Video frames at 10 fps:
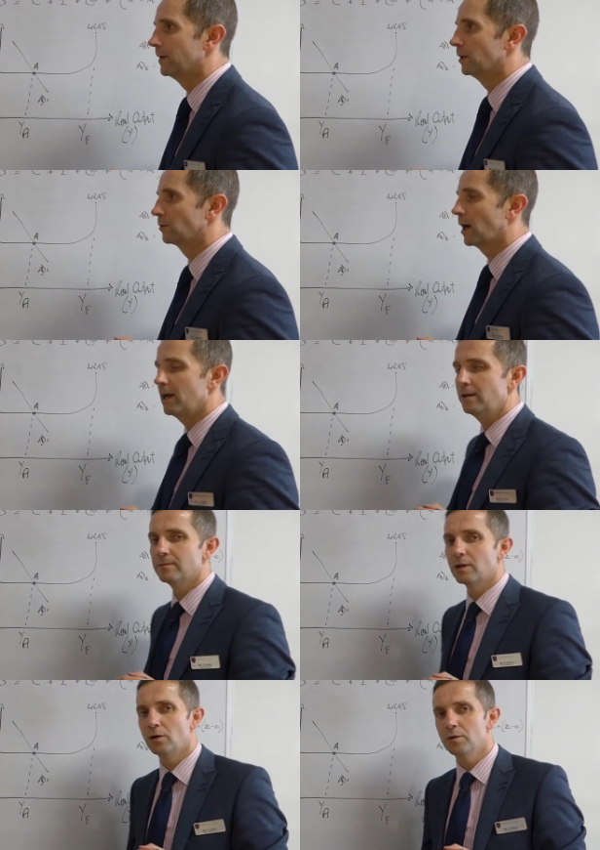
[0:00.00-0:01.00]

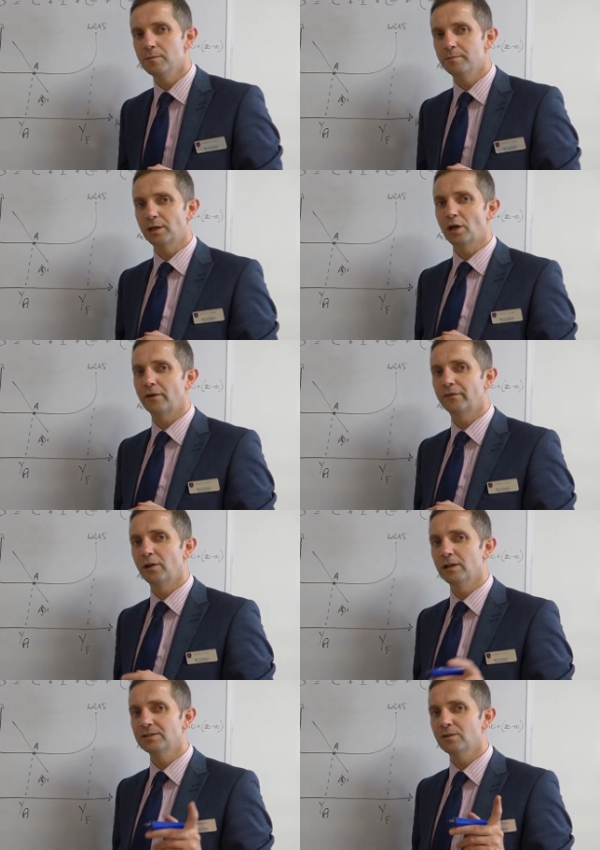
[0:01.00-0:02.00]
Okay, now be
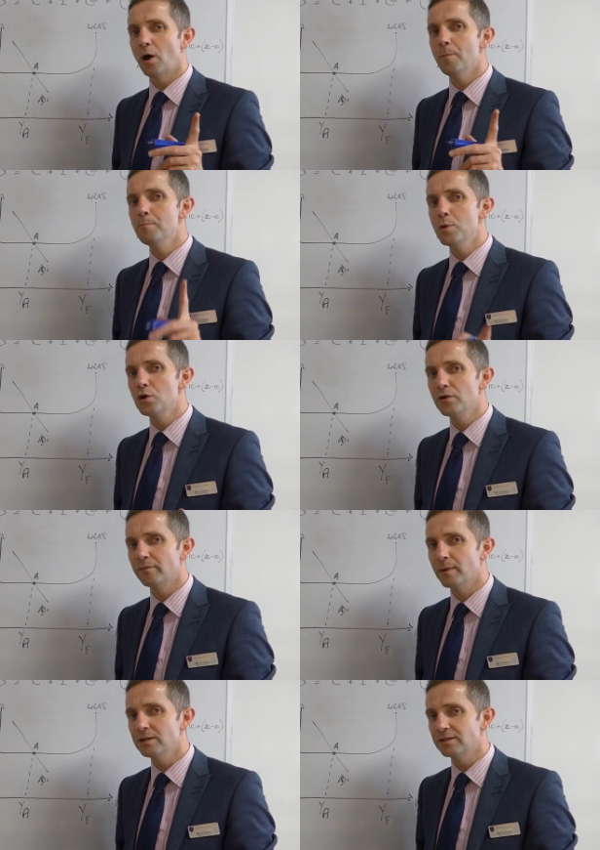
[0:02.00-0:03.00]
careful, it's not a
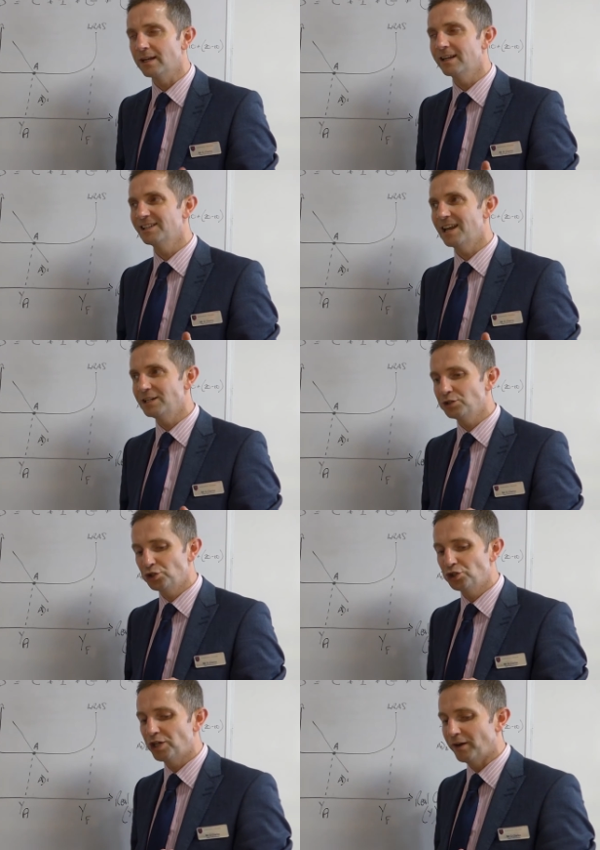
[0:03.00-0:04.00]
movement, it is a
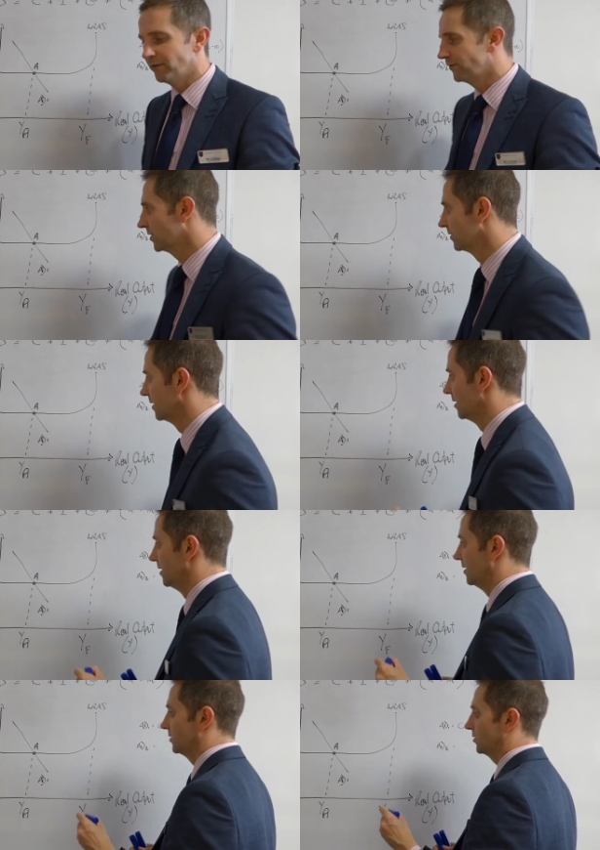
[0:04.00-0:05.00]
shift.
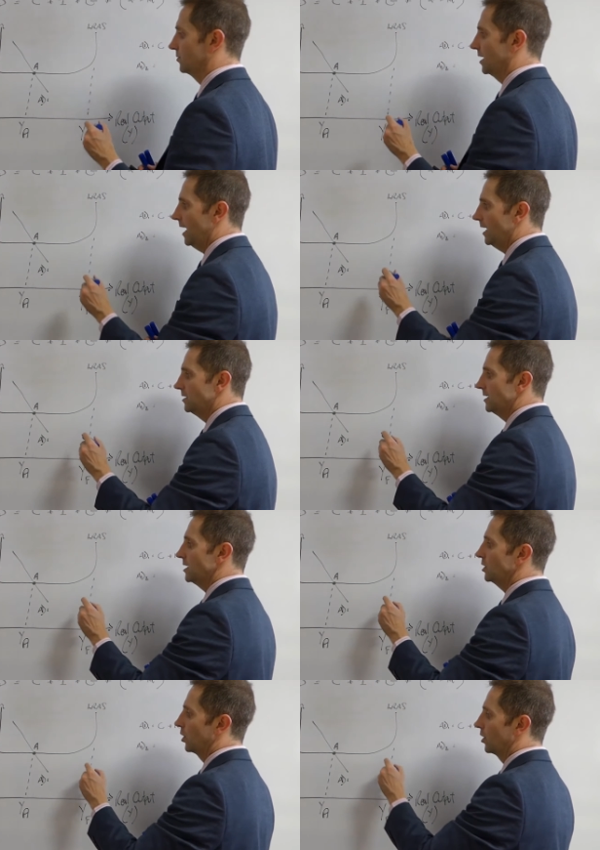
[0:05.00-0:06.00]
So the
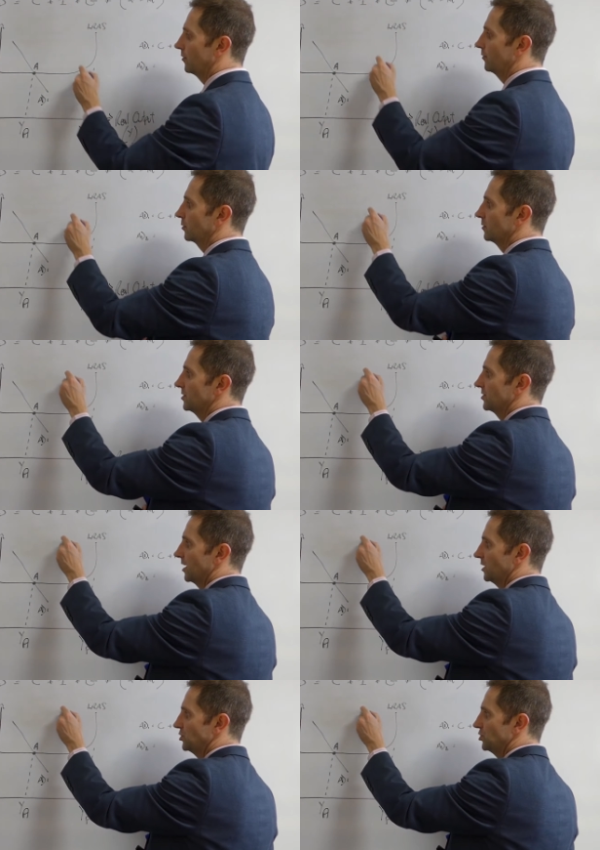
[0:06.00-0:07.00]
AD curve, we're going to
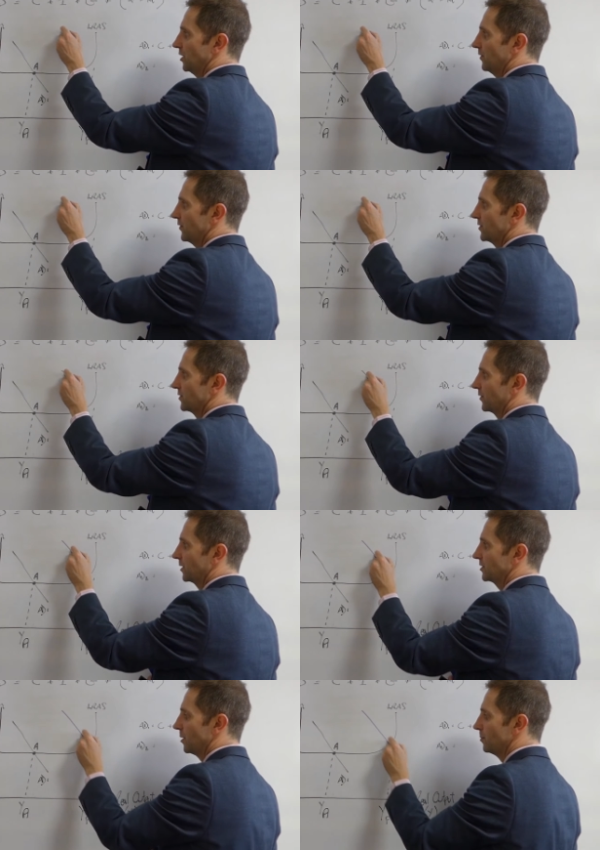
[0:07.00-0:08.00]
say shifts, for
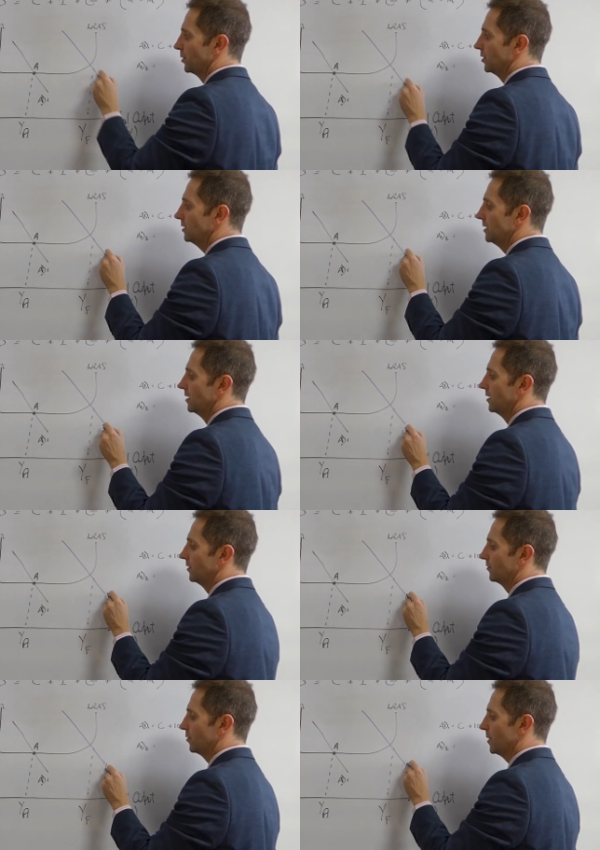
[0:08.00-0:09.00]
example,
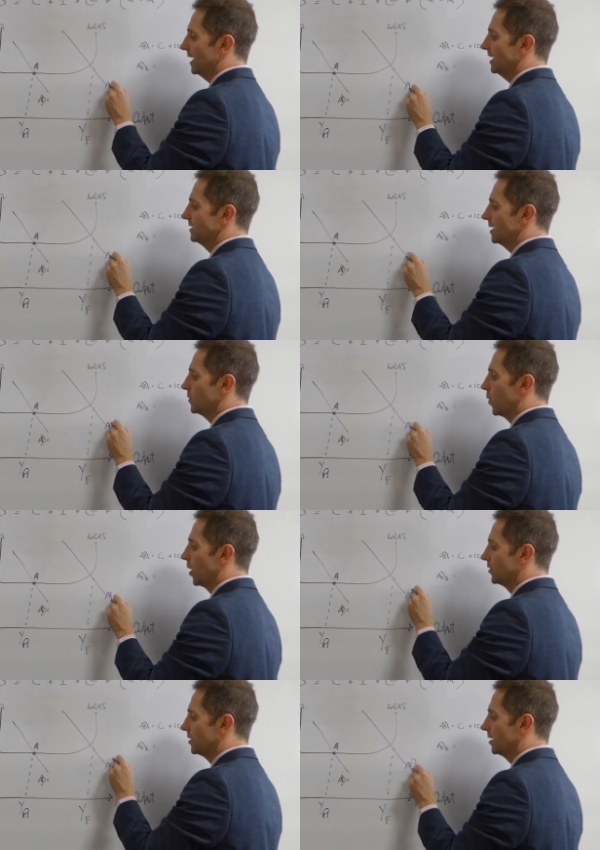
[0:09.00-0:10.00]
from
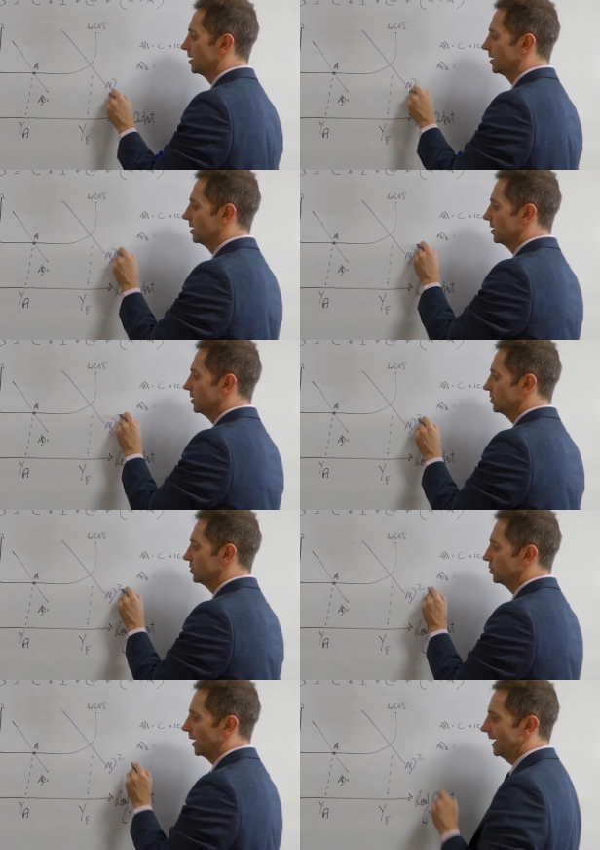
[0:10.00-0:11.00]
AD1
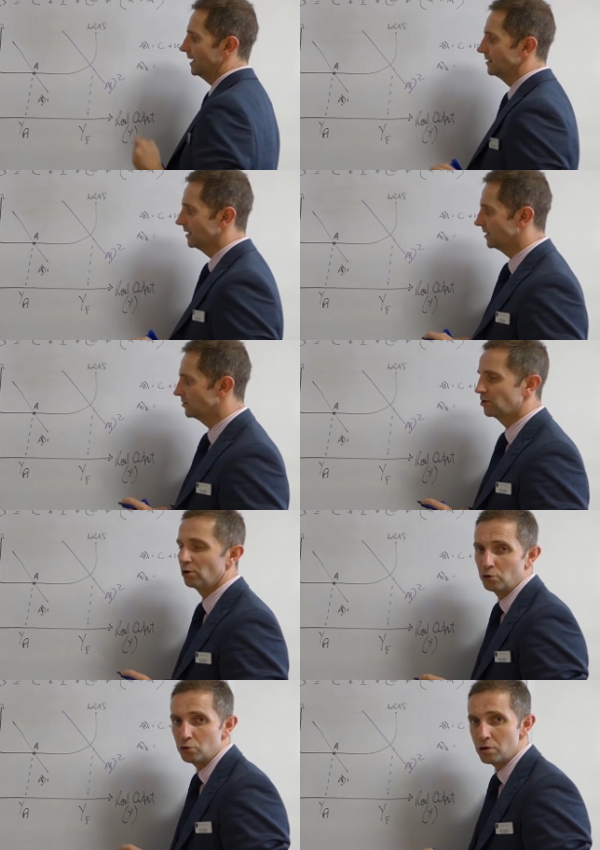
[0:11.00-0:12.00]
to
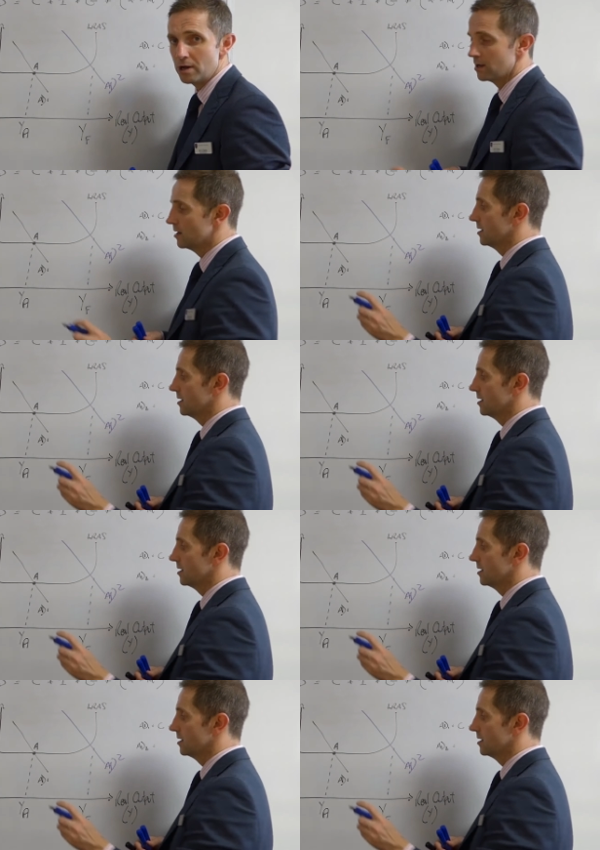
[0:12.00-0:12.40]
AD2.